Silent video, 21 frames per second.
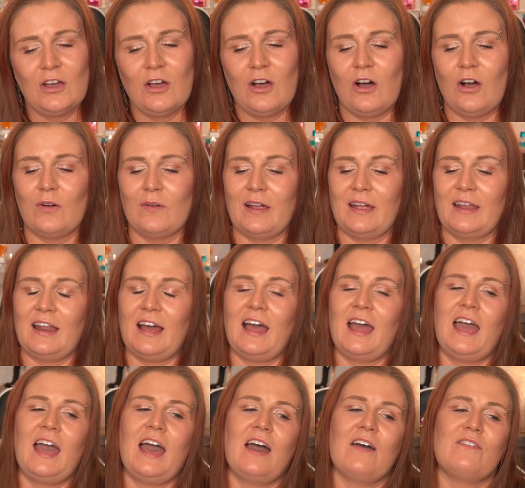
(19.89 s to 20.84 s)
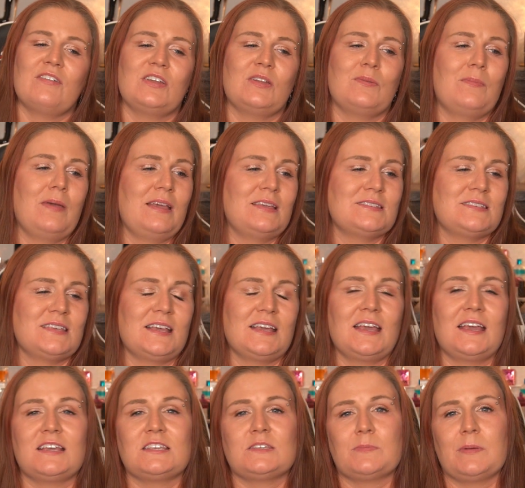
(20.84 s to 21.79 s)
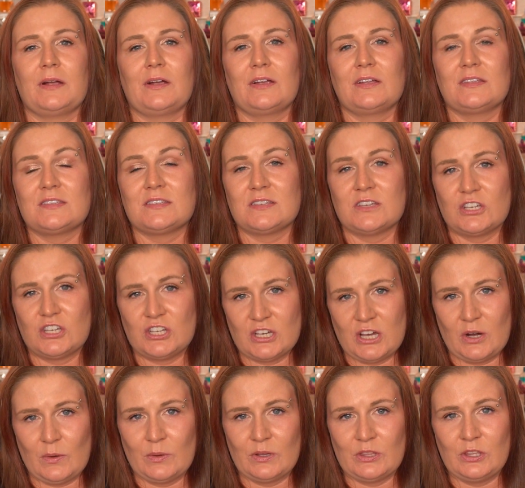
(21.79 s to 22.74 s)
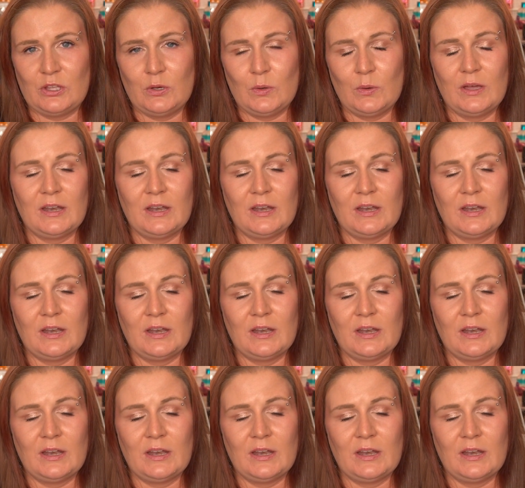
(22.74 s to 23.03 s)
All right, I have an amazing experience to share with you,